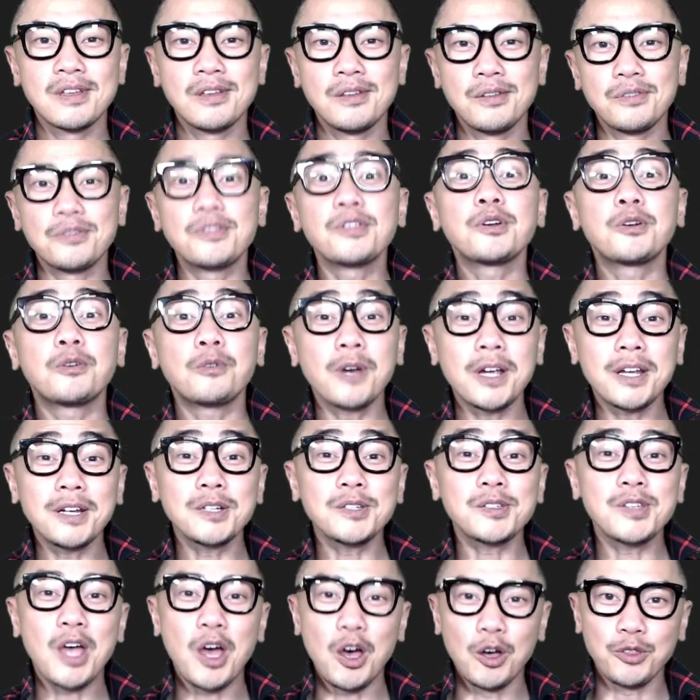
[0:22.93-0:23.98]
The greatest
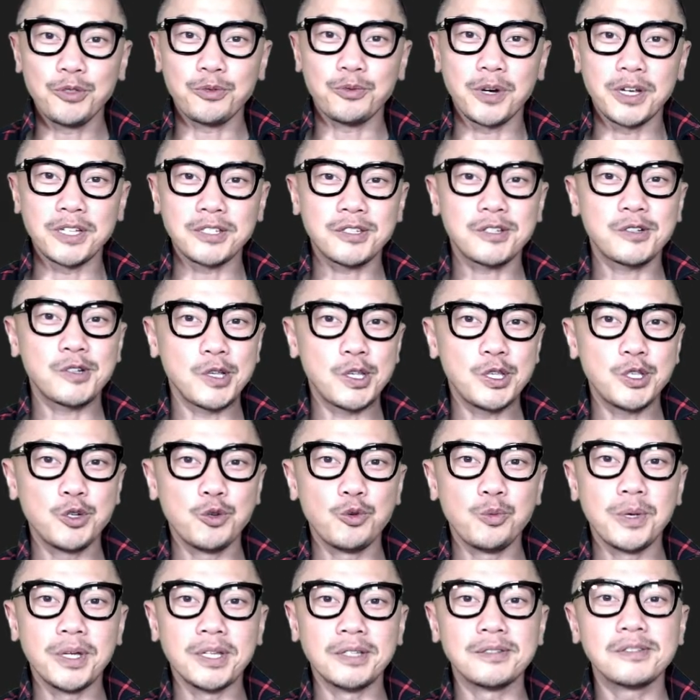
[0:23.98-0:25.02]
health risks to
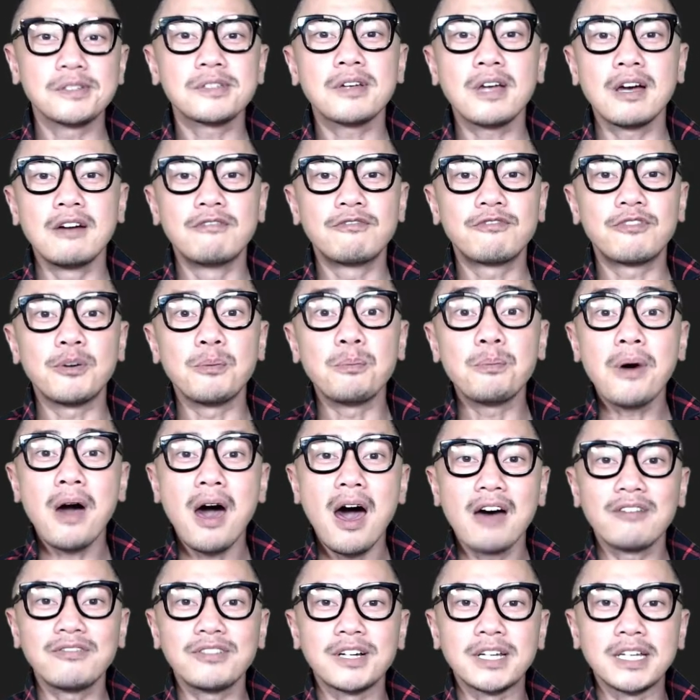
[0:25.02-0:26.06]
humans come from
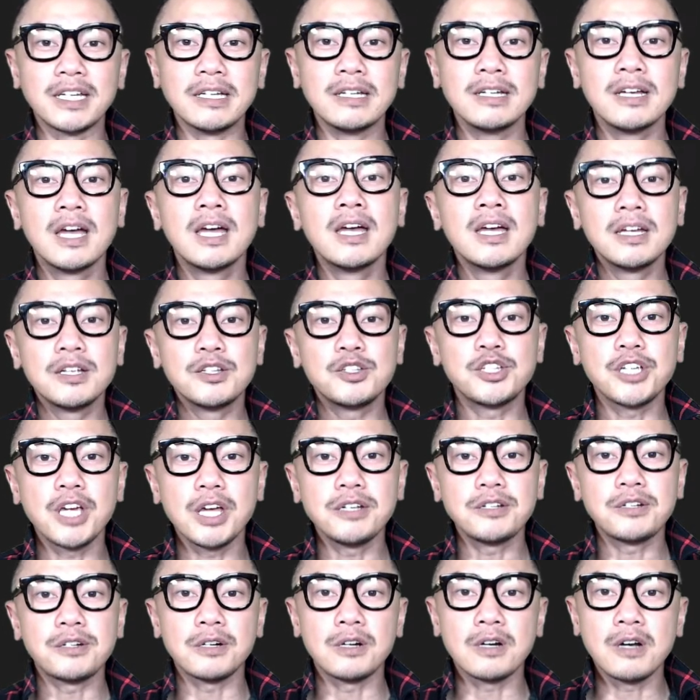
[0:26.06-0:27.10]
poverty,
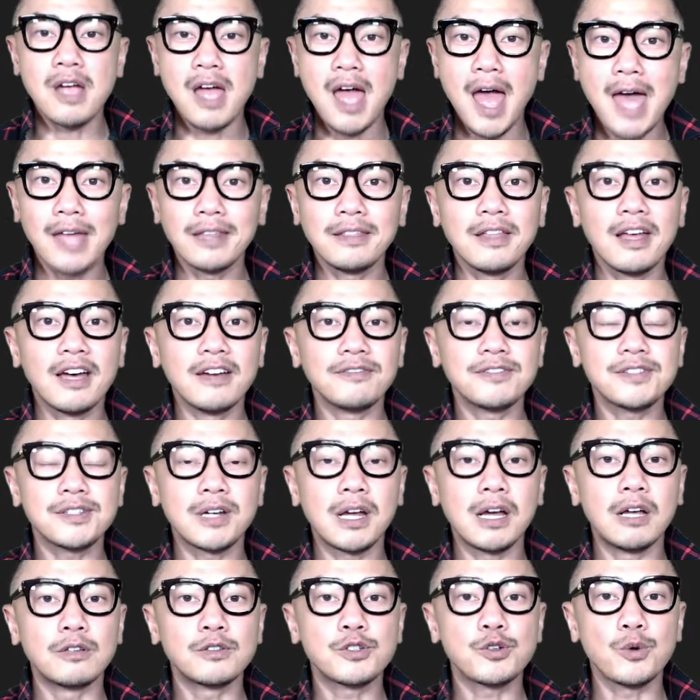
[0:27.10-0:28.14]
gender, and lifestyle
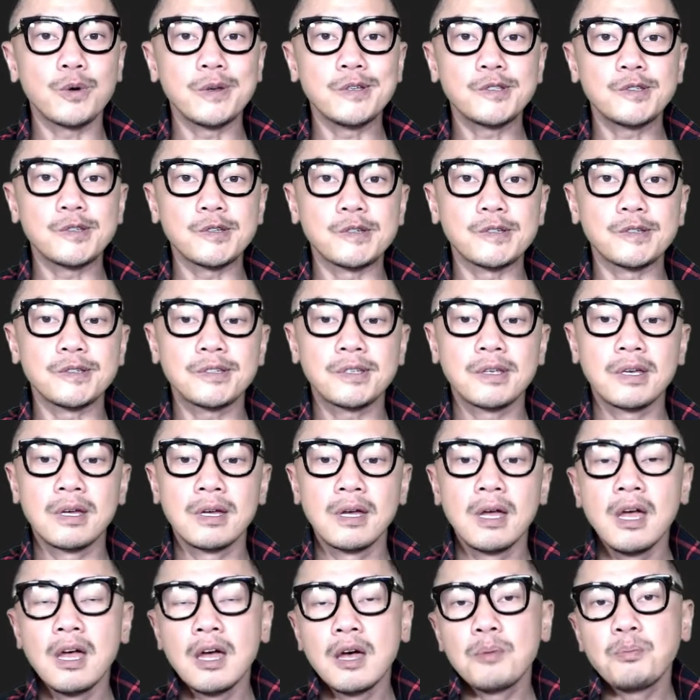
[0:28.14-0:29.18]
choices.
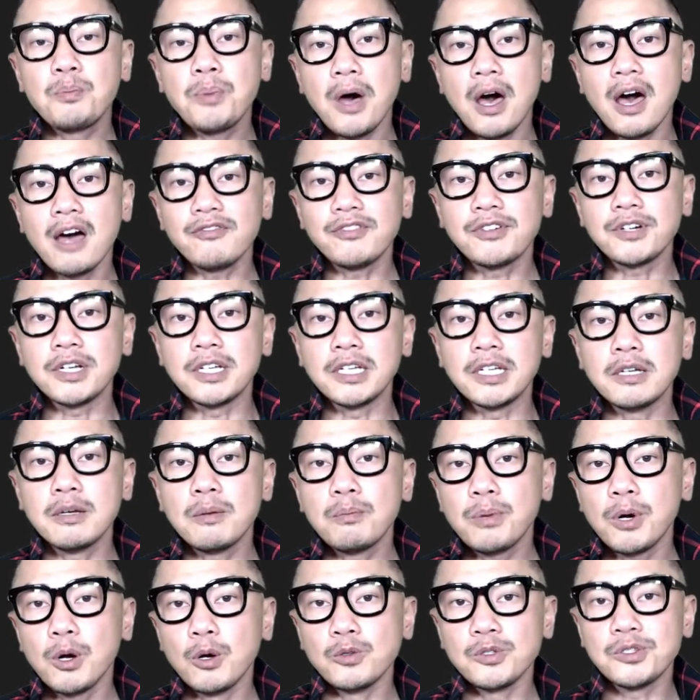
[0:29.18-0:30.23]
Poverty
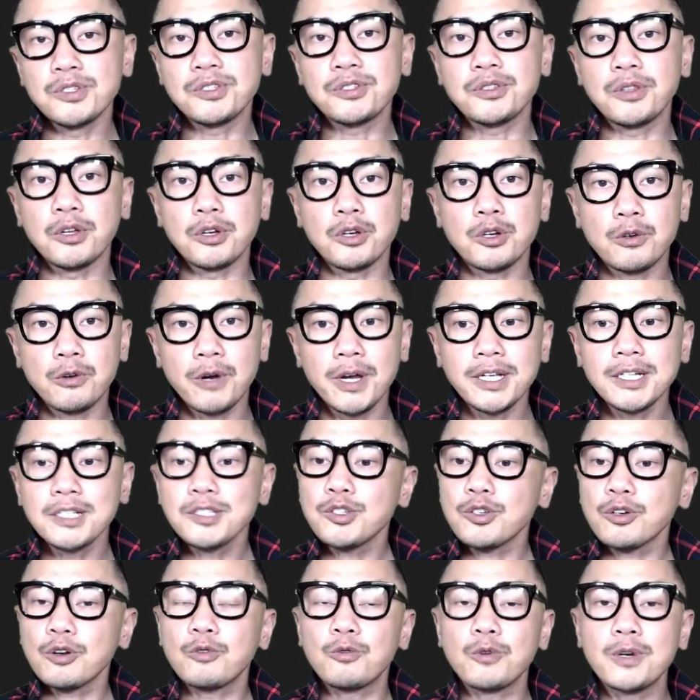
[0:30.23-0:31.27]
poses the
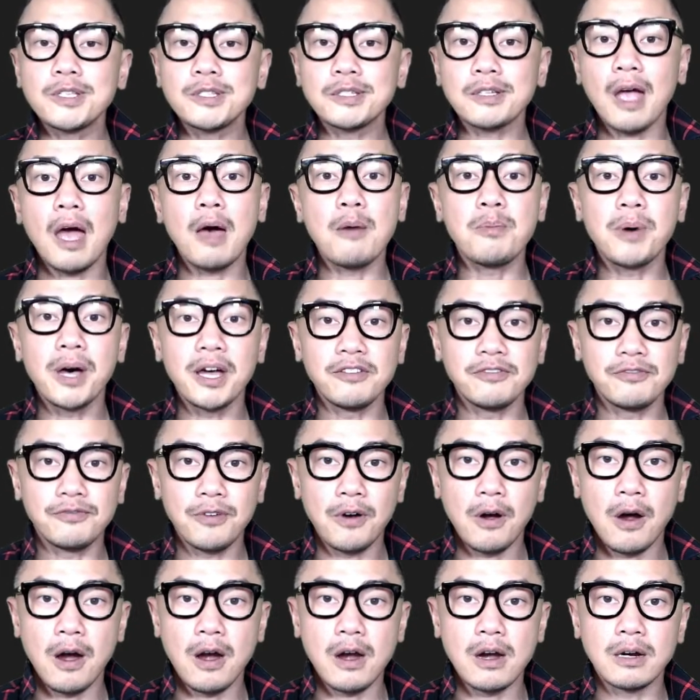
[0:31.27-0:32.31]
greatest risk by
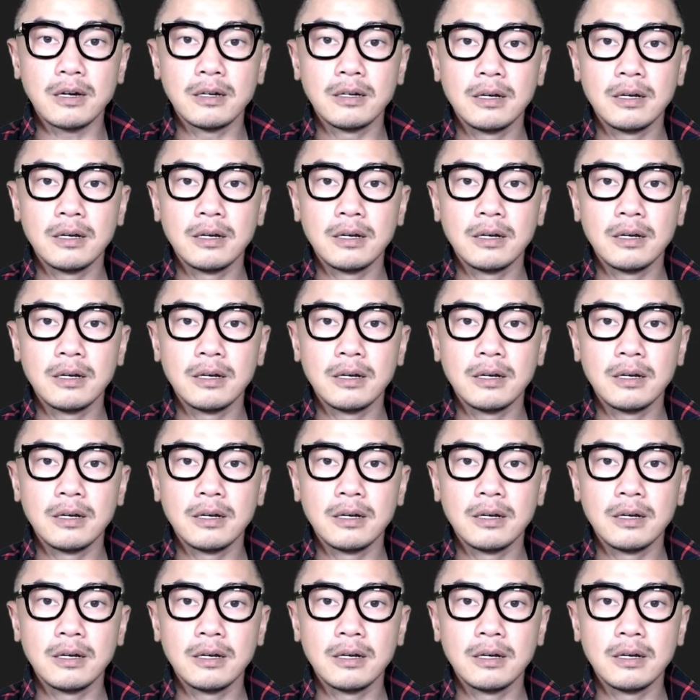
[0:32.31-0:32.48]
far.